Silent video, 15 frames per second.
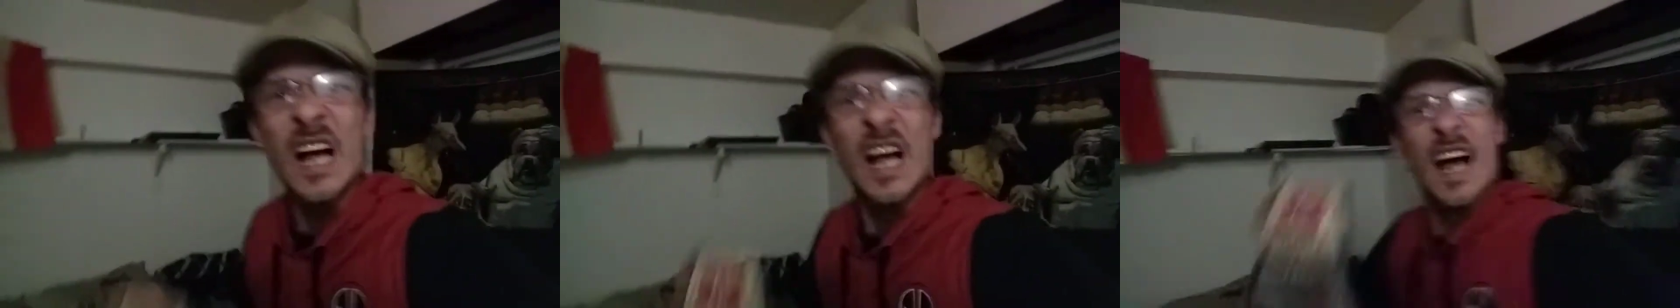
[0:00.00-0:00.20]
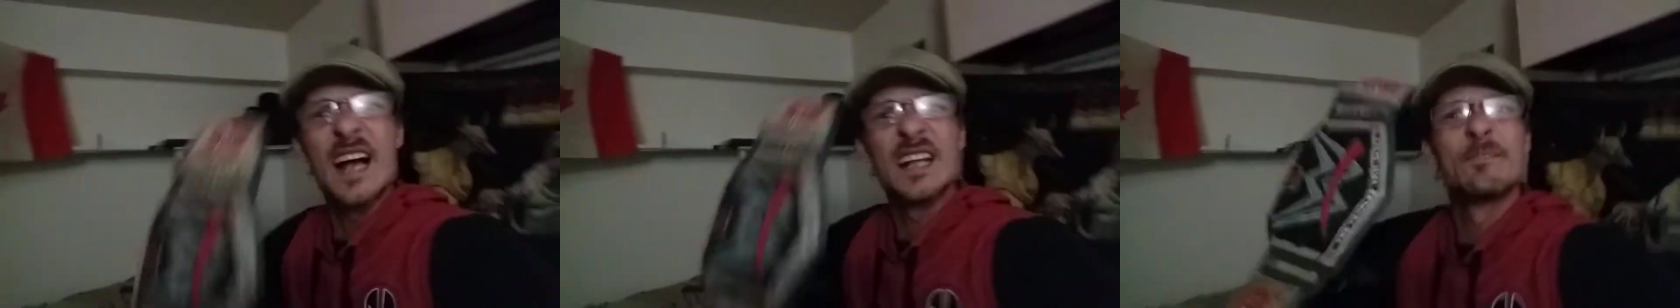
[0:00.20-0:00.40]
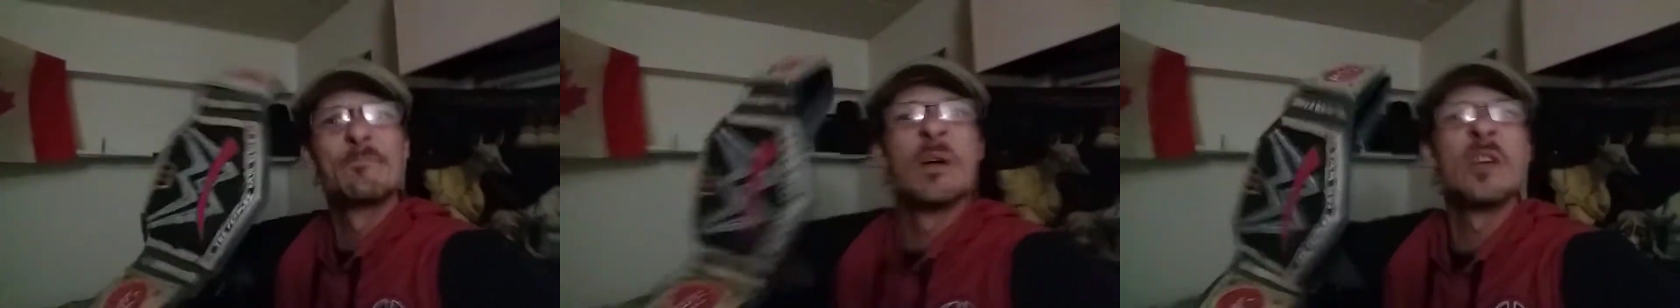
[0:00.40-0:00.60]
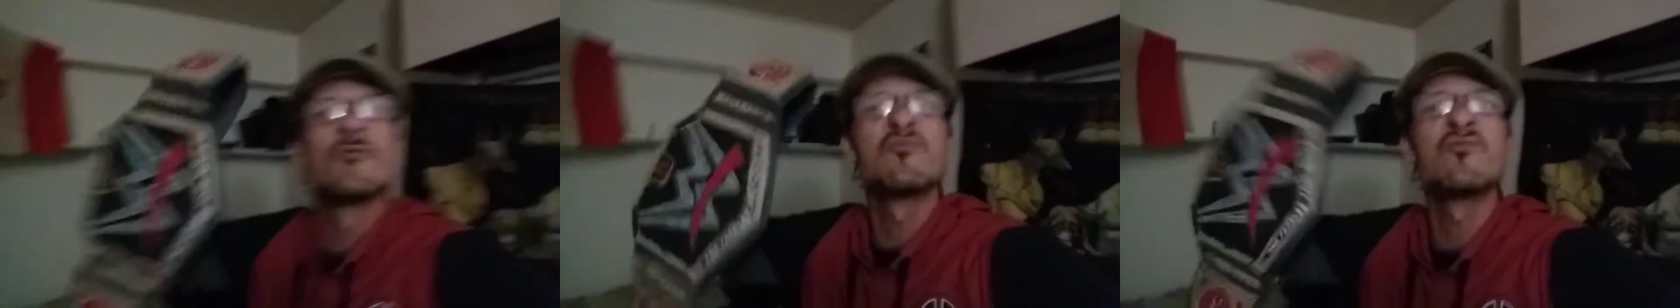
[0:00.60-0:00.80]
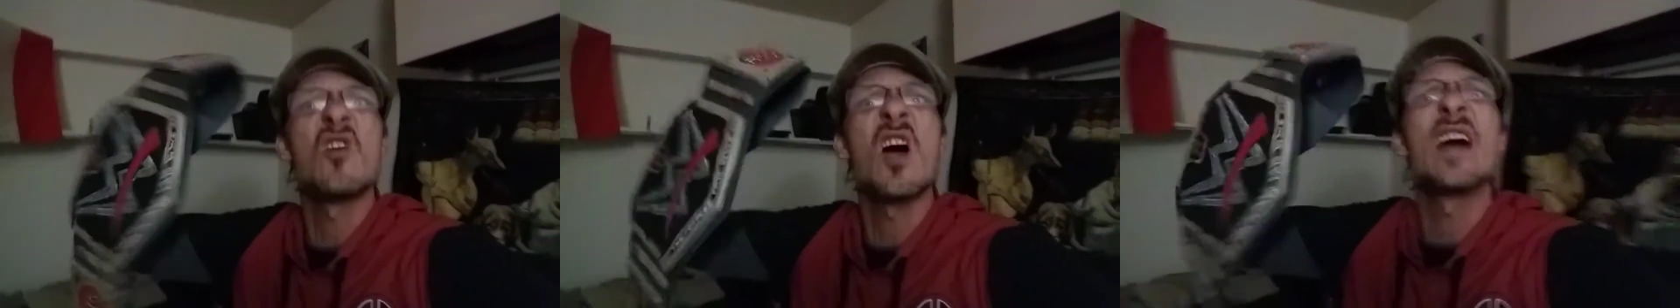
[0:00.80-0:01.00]
has been
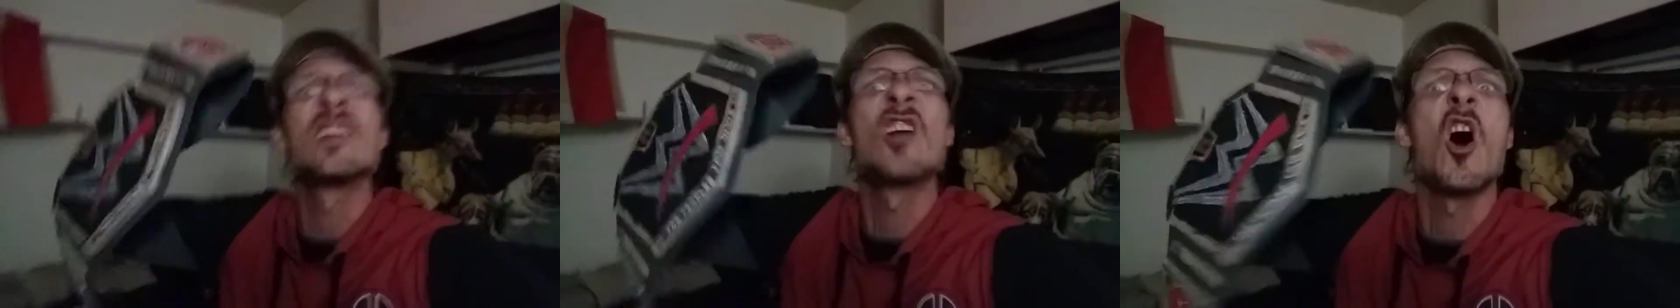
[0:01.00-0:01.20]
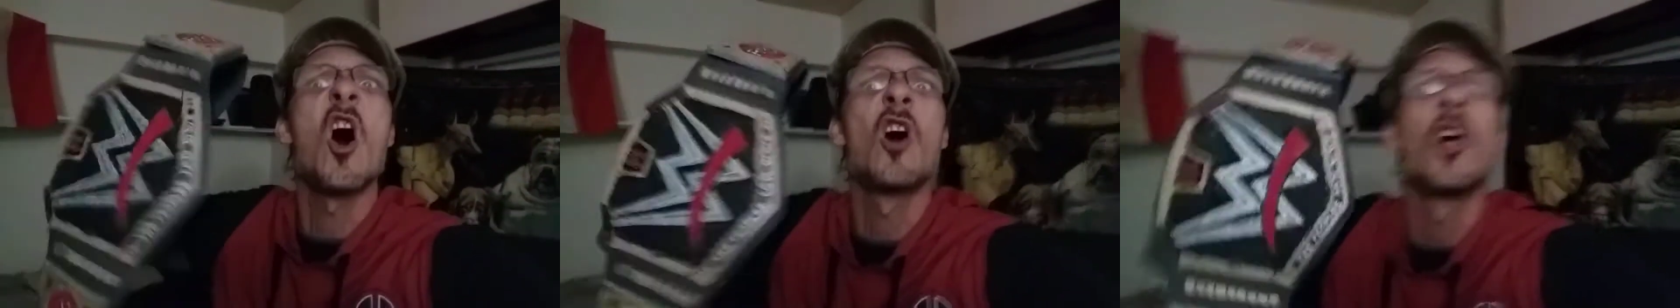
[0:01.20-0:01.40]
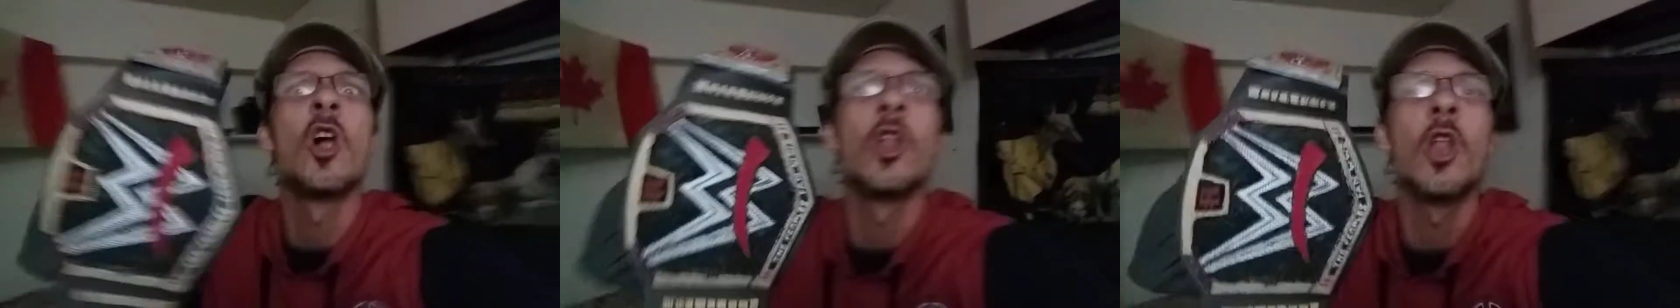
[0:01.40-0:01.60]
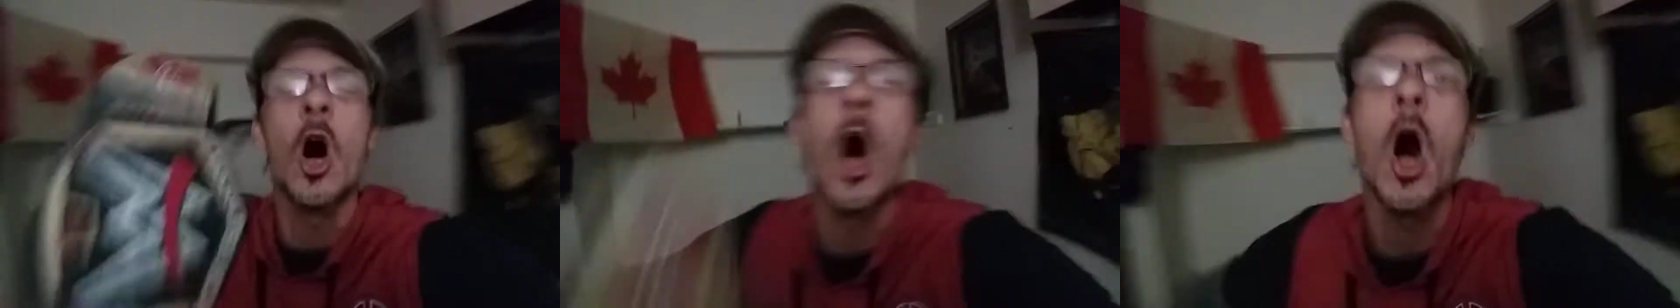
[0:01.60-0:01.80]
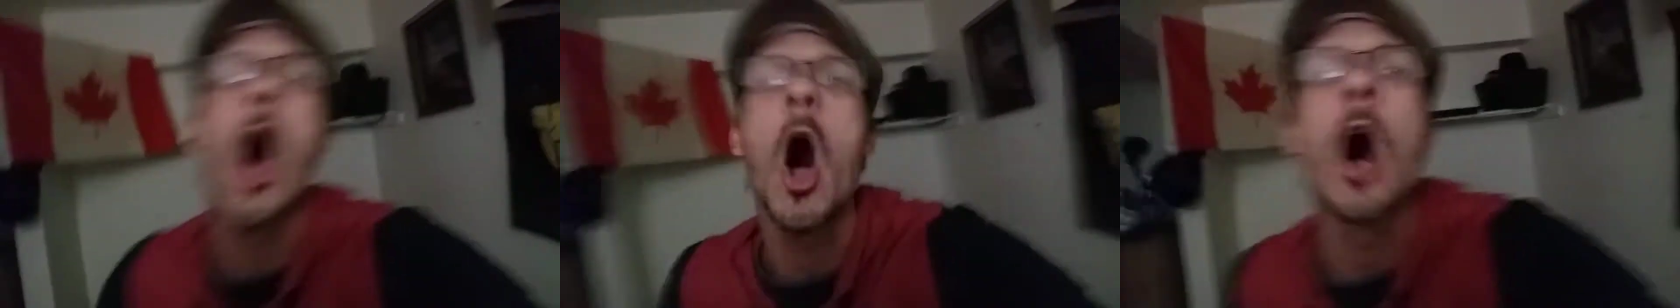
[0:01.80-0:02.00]
right all
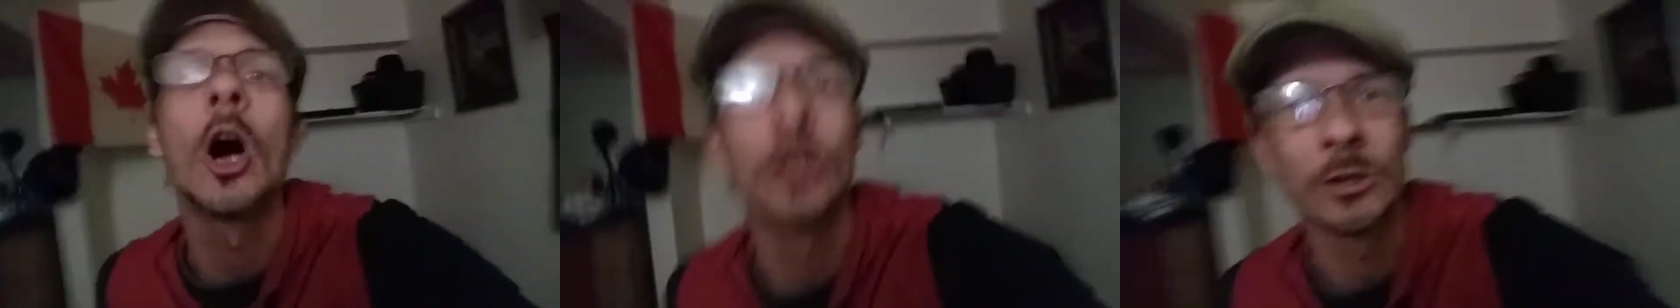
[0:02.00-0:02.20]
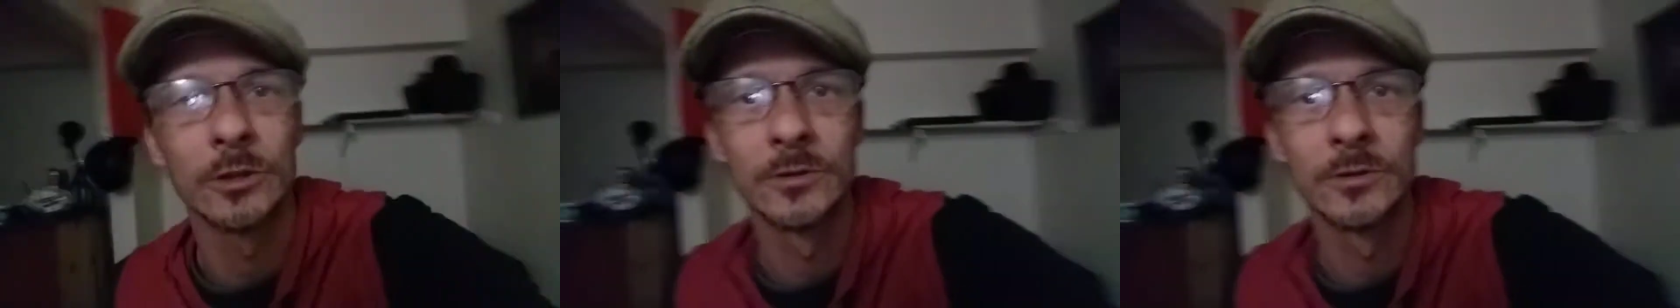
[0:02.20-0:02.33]
along.